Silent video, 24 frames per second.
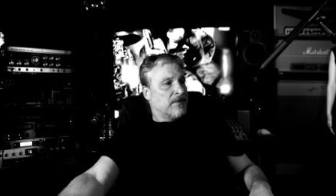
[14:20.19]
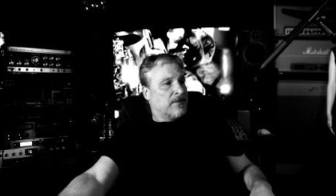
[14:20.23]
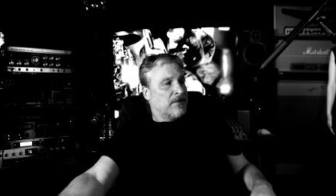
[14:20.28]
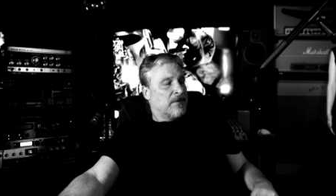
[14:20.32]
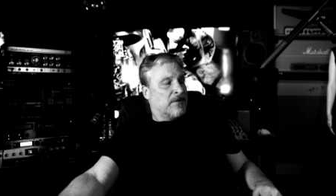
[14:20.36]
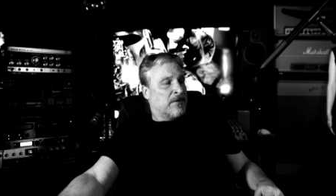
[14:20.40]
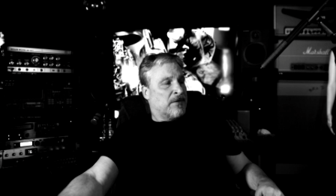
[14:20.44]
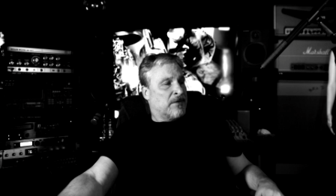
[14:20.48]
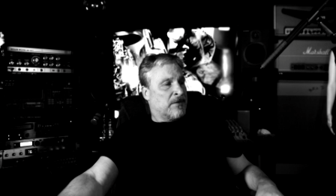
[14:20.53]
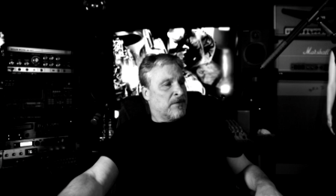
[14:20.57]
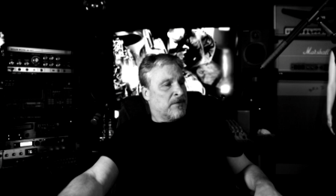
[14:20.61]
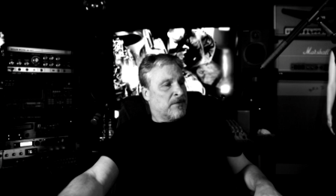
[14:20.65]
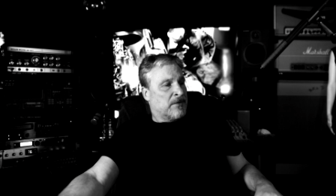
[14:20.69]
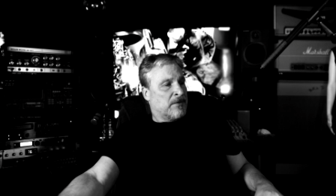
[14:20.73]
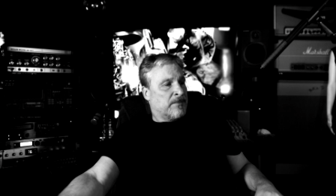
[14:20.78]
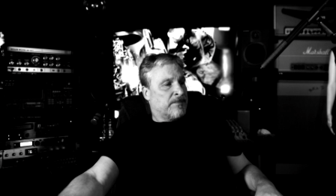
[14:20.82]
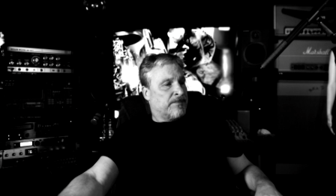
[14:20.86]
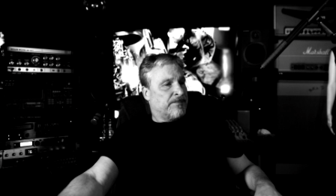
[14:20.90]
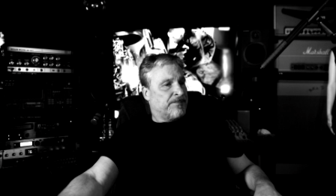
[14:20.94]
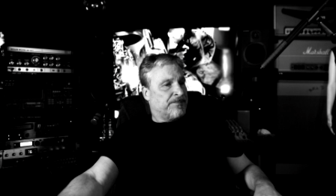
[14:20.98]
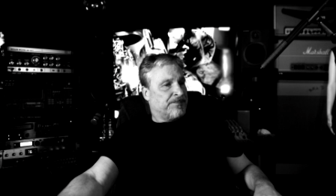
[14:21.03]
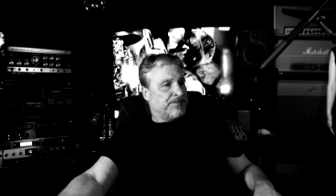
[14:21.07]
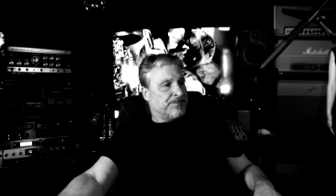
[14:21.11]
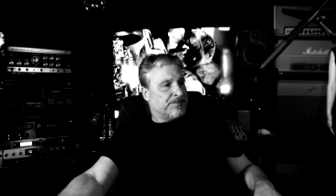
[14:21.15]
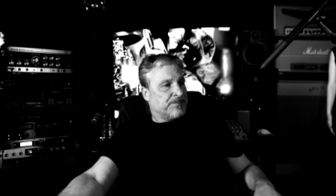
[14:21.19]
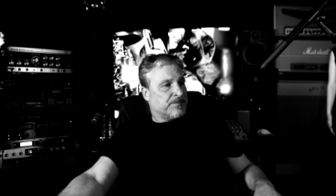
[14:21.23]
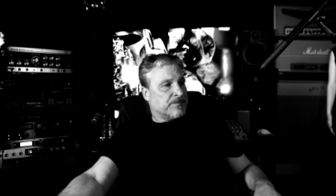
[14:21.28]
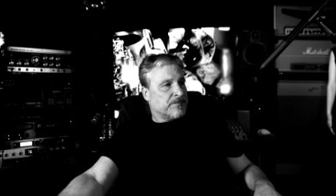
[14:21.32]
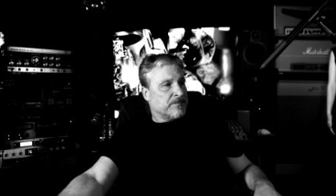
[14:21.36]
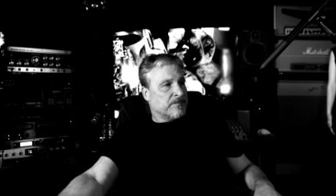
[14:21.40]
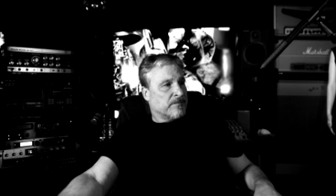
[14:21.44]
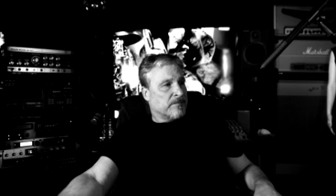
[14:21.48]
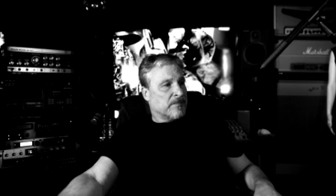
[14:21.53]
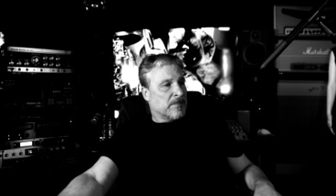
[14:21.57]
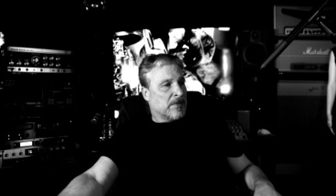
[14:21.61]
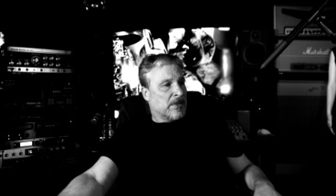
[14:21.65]
Um,
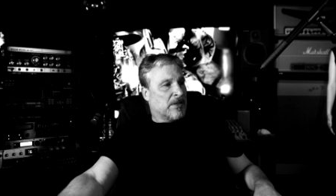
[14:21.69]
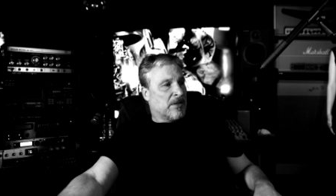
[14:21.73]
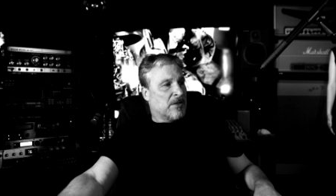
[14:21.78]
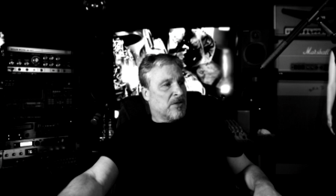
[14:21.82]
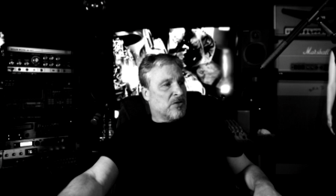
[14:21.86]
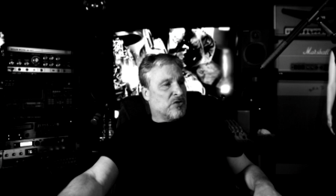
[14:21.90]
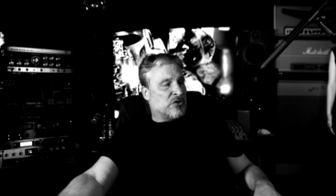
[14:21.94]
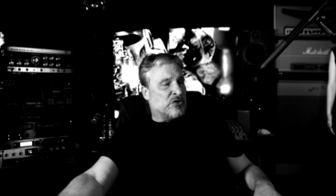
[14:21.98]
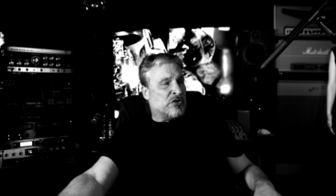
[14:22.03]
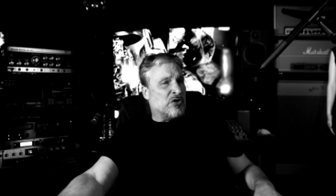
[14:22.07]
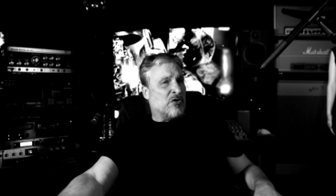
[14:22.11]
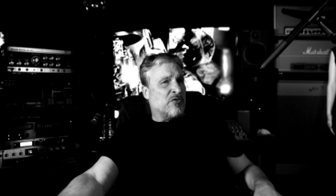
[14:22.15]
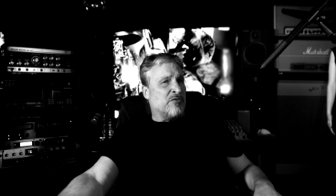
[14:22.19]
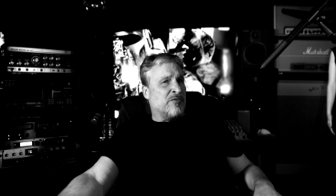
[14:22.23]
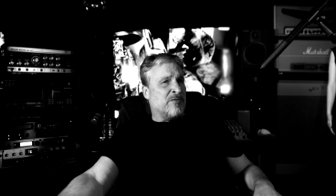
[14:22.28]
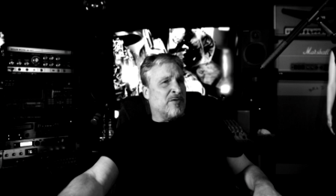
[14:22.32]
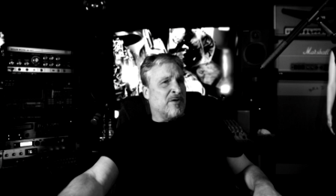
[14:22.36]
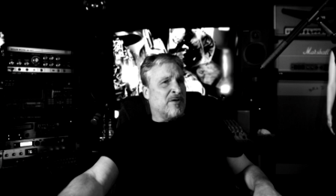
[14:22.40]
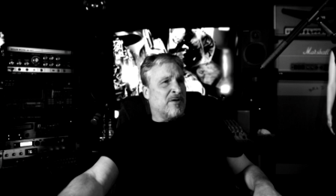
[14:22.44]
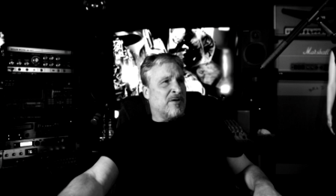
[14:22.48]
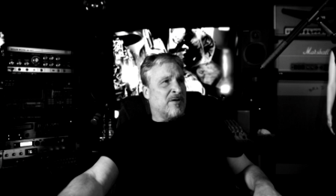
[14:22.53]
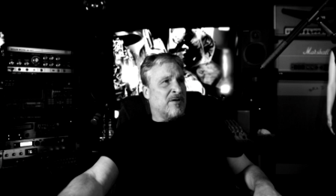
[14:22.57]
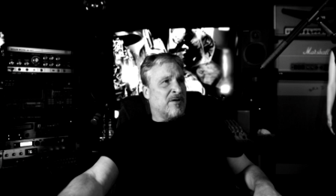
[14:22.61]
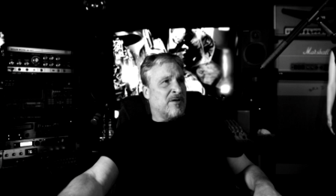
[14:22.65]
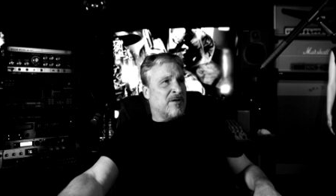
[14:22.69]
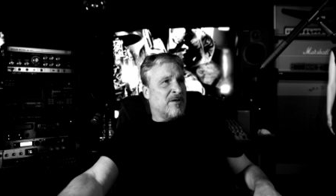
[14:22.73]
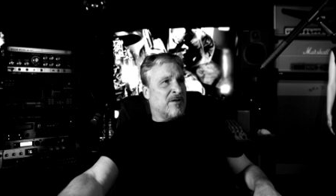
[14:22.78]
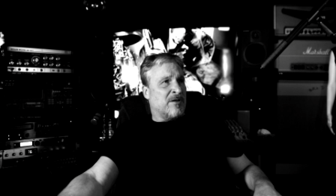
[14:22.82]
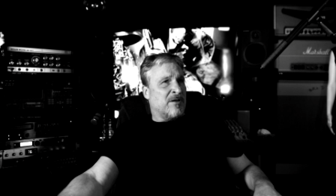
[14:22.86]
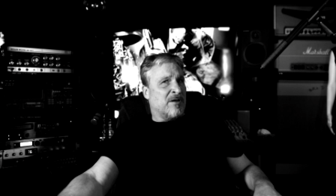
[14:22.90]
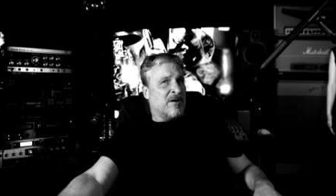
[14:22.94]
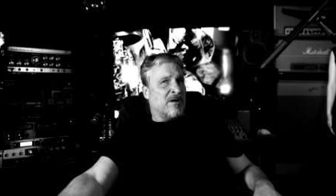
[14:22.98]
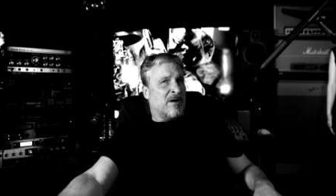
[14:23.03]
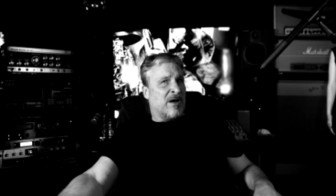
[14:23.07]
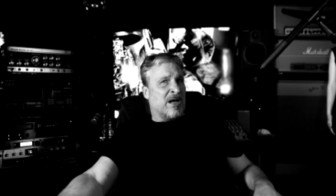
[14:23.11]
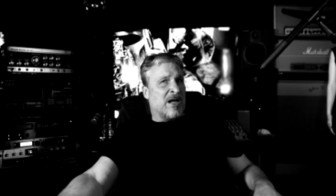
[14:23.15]
so
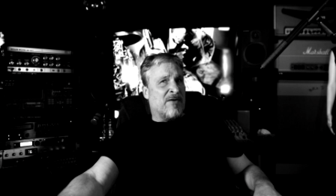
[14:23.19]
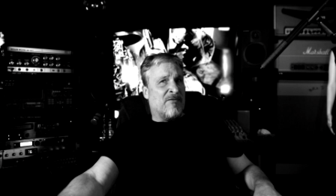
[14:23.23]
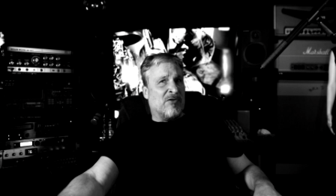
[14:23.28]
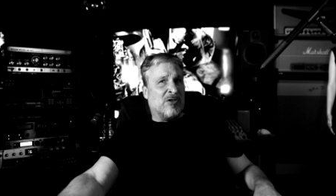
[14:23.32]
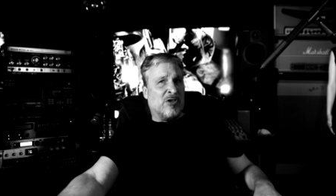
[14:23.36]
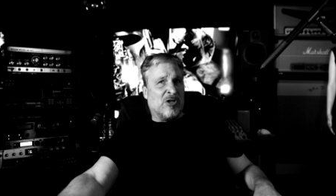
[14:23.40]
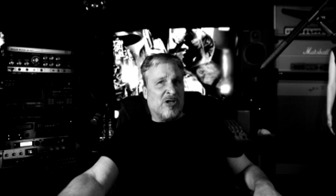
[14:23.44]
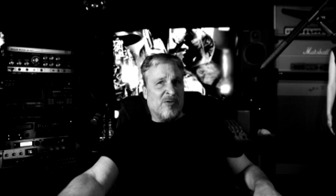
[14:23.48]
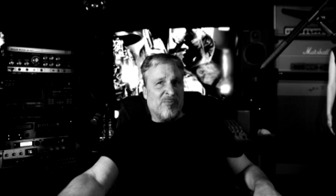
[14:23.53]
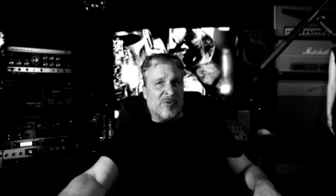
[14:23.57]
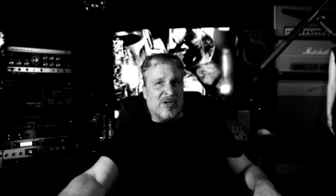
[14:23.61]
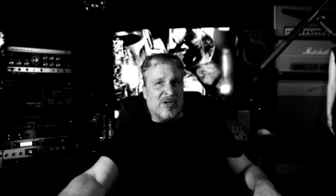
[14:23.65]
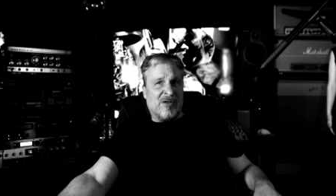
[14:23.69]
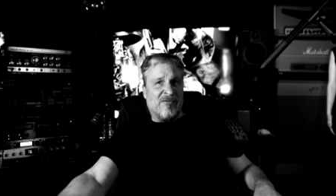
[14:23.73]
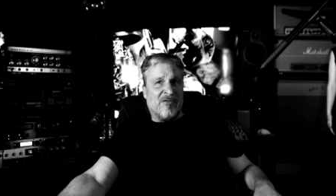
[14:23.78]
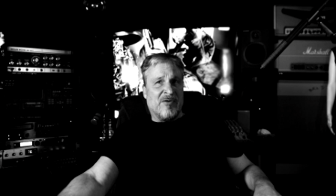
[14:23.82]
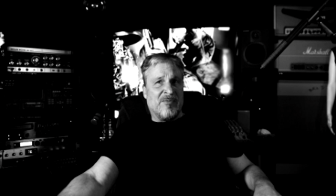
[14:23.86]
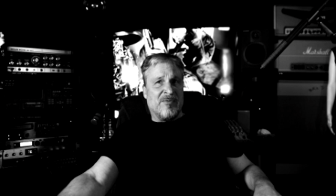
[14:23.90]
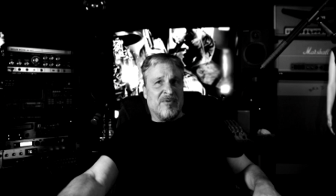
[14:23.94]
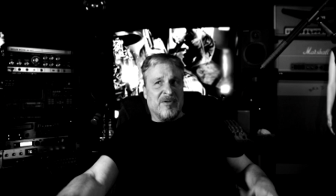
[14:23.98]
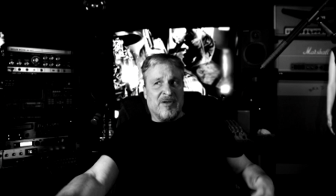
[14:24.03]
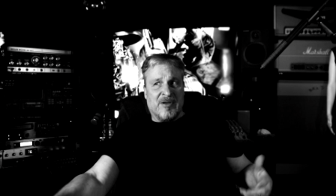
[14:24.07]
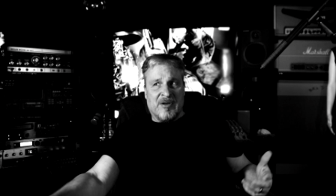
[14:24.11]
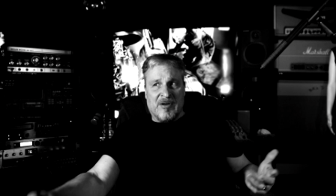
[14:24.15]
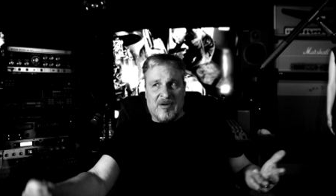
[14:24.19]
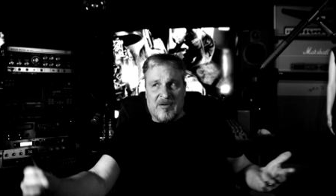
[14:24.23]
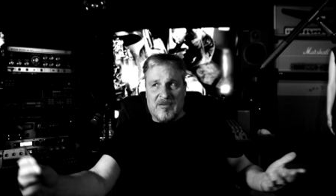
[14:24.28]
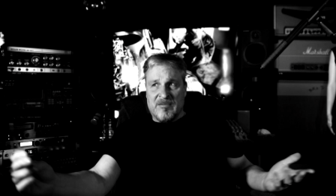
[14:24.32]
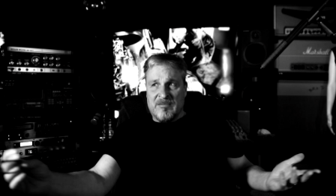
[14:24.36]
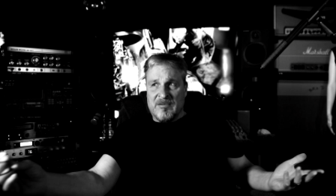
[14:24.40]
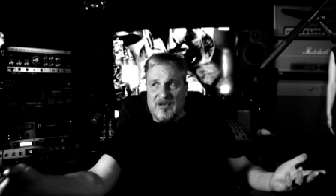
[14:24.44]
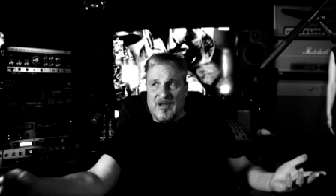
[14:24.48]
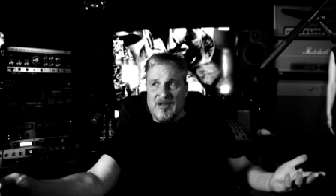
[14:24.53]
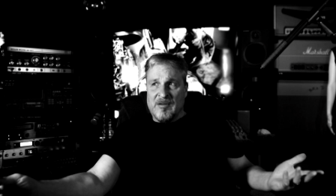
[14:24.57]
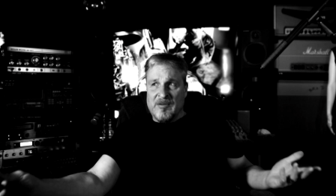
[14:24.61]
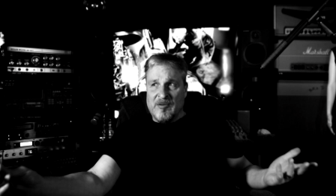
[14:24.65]
I have a little bit of
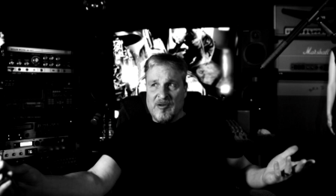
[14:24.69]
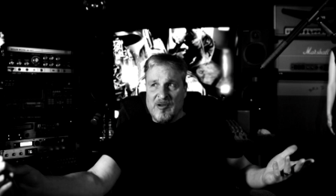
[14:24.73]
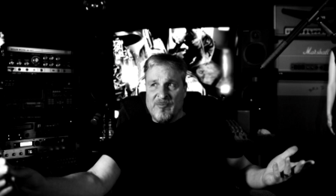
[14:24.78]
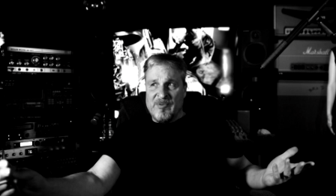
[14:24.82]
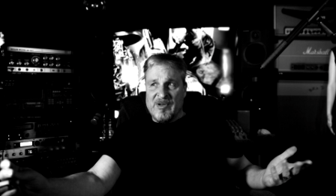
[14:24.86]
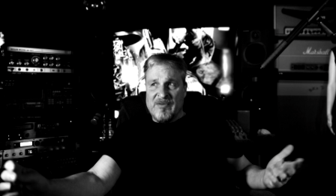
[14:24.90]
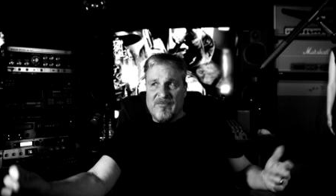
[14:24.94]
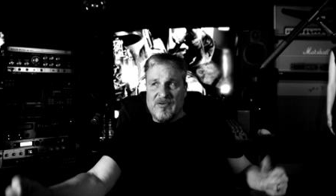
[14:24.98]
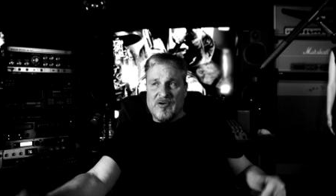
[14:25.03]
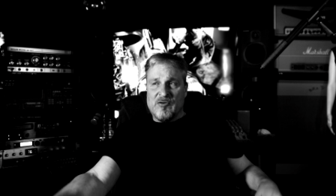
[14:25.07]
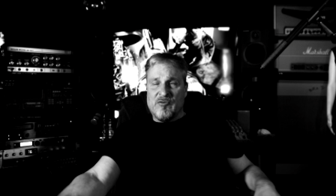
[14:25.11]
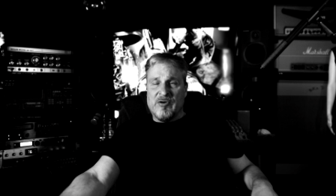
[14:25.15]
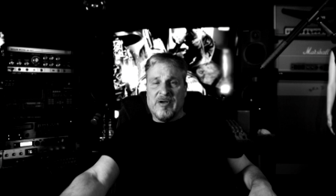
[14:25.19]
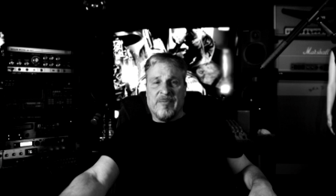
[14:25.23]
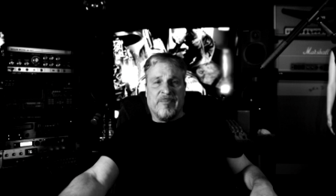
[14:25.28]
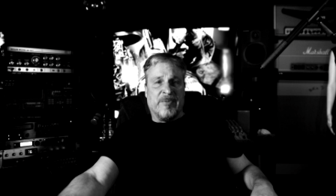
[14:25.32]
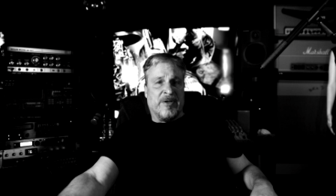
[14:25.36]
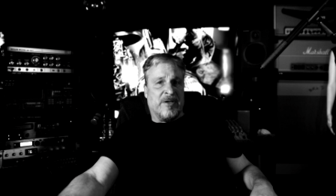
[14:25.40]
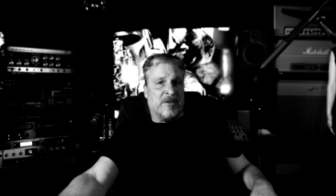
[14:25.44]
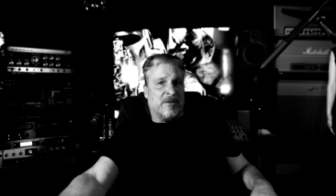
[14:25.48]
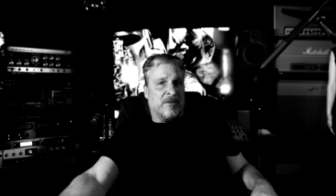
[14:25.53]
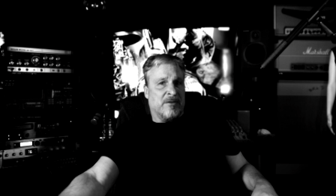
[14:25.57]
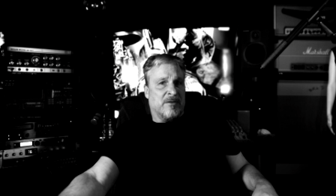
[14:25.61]
a little bit of equipment.